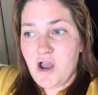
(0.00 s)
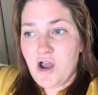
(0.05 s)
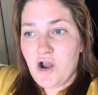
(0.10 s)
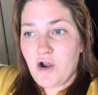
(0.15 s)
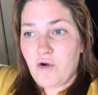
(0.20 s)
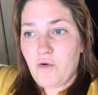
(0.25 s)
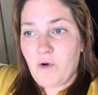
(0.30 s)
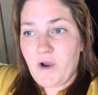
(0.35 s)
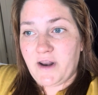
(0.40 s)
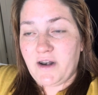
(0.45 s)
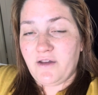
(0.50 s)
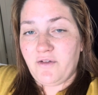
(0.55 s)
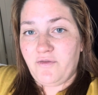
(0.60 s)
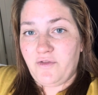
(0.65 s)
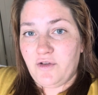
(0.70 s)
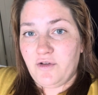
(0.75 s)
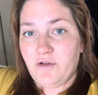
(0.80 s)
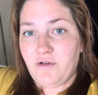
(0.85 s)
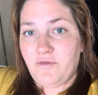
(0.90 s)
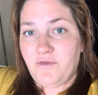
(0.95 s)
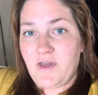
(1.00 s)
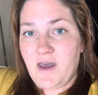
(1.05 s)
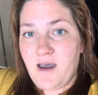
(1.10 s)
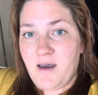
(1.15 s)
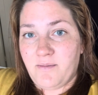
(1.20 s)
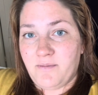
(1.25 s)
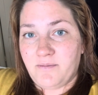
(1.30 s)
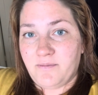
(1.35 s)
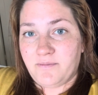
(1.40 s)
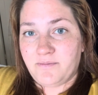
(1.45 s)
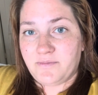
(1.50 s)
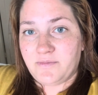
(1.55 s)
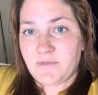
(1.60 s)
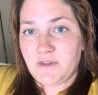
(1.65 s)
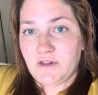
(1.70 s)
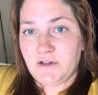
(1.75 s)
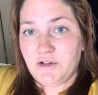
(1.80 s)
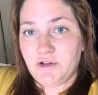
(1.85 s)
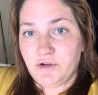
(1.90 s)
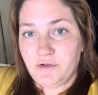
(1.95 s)
quite a few of them
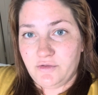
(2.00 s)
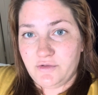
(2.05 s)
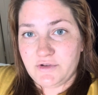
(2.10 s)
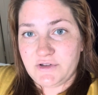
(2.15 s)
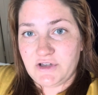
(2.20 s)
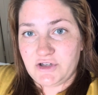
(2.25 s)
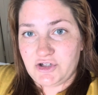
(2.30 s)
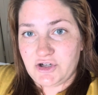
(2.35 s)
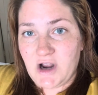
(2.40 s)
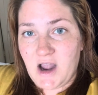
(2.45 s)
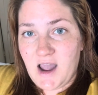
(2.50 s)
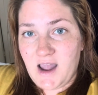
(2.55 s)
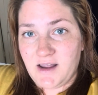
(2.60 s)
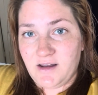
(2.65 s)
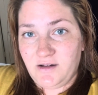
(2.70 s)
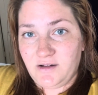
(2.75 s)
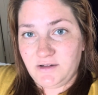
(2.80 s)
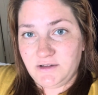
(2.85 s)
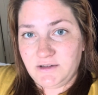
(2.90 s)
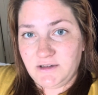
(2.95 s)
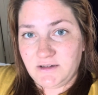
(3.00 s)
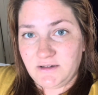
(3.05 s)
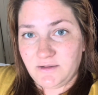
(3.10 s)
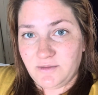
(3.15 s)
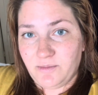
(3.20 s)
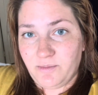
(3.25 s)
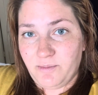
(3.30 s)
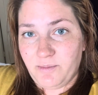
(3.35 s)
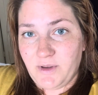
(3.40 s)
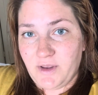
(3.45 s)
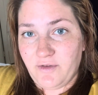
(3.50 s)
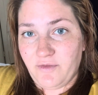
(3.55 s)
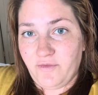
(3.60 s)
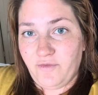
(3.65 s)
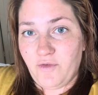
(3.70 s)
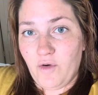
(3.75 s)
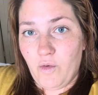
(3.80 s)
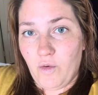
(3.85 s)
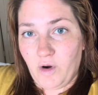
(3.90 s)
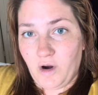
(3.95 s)
lose a child
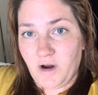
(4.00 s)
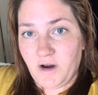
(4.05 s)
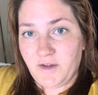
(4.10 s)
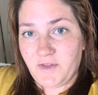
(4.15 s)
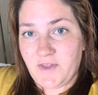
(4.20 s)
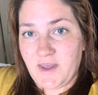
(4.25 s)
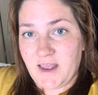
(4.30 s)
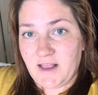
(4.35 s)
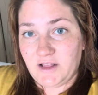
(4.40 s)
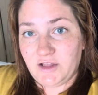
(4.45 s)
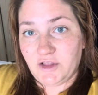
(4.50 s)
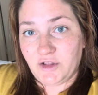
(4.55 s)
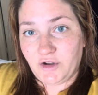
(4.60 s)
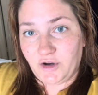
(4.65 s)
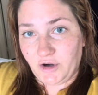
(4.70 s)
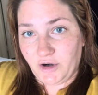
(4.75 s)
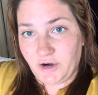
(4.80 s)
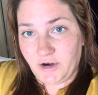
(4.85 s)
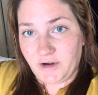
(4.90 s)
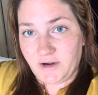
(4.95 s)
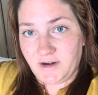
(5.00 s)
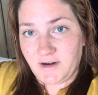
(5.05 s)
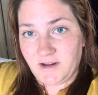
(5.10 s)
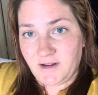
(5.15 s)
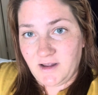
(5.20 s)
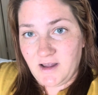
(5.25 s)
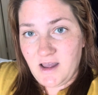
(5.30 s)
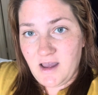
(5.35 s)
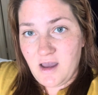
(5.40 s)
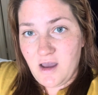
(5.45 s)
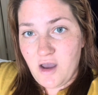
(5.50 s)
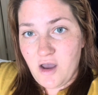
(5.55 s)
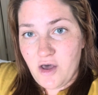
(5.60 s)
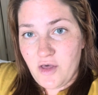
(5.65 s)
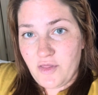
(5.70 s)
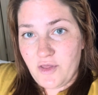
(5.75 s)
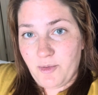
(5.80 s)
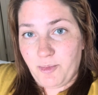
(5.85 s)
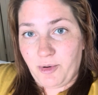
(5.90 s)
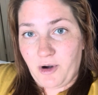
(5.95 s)
before they learn
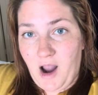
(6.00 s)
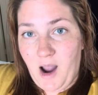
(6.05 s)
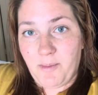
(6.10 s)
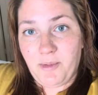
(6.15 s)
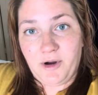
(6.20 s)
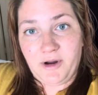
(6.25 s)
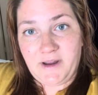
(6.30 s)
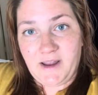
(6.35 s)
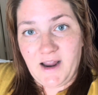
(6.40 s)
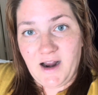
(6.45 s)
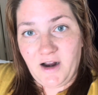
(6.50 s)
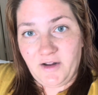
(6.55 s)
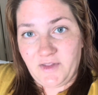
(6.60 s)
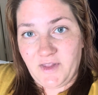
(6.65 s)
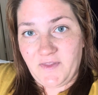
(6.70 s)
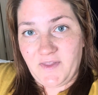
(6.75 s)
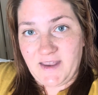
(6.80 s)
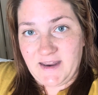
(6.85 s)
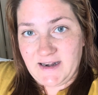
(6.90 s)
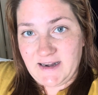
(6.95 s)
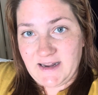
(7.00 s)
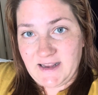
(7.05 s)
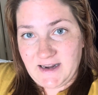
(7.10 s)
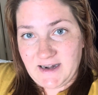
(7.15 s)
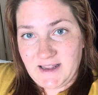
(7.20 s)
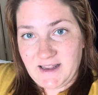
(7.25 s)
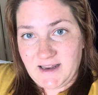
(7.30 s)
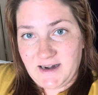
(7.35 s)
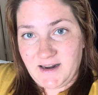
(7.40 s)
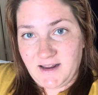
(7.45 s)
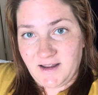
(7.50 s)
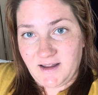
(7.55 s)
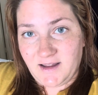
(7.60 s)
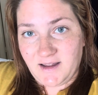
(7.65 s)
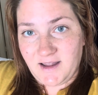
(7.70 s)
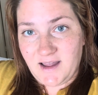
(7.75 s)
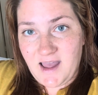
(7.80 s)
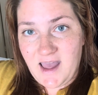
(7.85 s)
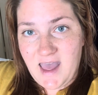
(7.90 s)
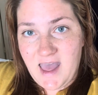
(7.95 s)
the proper care that they needed,
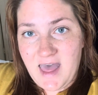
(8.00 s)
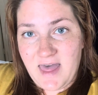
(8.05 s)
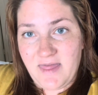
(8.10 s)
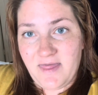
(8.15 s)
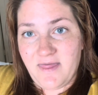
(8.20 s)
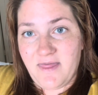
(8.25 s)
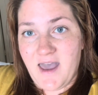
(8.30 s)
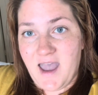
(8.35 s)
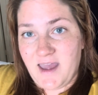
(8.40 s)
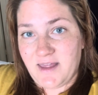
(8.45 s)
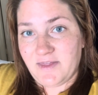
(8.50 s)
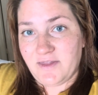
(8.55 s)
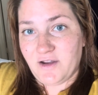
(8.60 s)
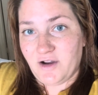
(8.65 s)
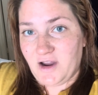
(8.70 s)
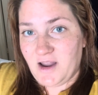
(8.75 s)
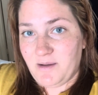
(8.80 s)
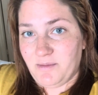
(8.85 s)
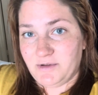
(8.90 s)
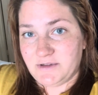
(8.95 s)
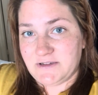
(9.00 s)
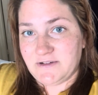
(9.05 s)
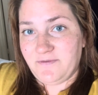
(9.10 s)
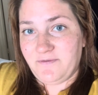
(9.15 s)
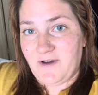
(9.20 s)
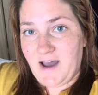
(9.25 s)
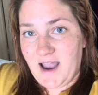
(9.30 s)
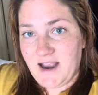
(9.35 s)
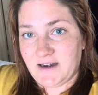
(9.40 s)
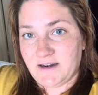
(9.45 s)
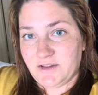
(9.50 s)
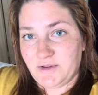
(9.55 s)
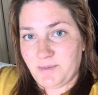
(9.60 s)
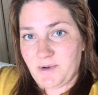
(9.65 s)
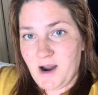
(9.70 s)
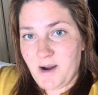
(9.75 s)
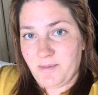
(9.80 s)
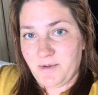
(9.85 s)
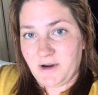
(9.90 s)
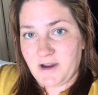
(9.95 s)
and then they're able to find the
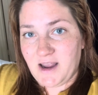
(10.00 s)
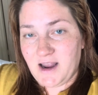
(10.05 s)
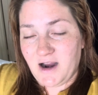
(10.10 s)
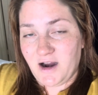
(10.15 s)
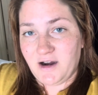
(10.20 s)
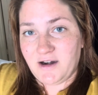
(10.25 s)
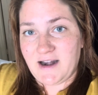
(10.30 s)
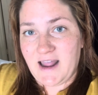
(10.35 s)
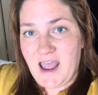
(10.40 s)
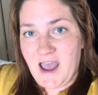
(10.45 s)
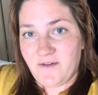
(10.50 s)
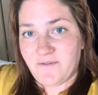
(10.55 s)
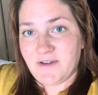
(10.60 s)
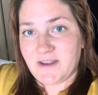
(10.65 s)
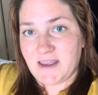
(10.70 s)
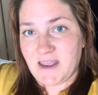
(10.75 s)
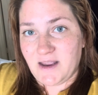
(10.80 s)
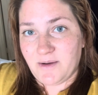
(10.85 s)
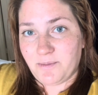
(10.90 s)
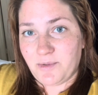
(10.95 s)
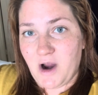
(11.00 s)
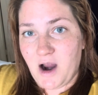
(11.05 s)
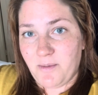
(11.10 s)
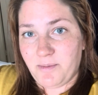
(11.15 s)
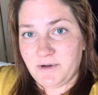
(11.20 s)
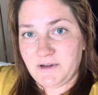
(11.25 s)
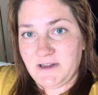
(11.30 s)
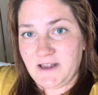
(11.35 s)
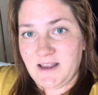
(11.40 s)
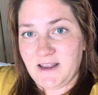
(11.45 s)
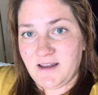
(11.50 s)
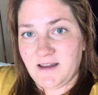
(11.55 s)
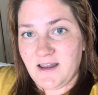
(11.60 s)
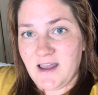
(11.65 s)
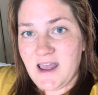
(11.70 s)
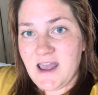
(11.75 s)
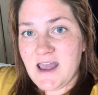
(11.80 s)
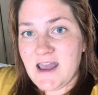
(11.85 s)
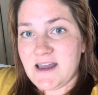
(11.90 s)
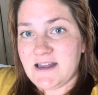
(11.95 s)
proper care and advocate properly
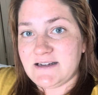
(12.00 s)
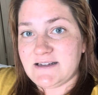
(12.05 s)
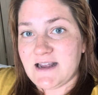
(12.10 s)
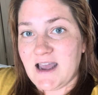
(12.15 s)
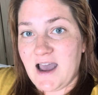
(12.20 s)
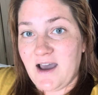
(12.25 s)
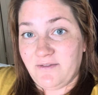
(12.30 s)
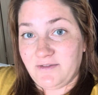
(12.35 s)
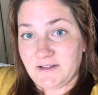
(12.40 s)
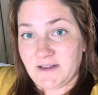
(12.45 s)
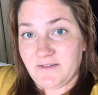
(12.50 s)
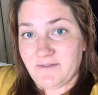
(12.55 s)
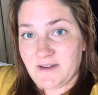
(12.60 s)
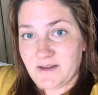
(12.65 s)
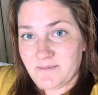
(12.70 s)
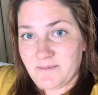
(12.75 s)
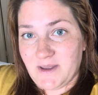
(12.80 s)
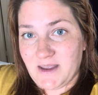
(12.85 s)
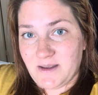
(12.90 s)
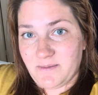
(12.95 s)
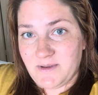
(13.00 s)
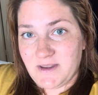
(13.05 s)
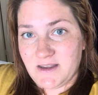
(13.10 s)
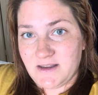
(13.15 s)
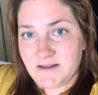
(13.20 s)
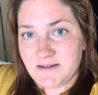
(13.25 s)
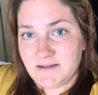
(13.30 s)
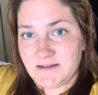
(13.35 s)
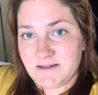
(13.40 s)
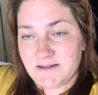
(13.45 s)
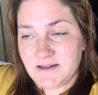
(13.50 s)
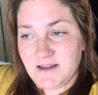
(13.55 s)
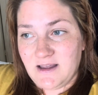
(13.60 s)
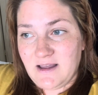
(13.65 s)
to have living babies.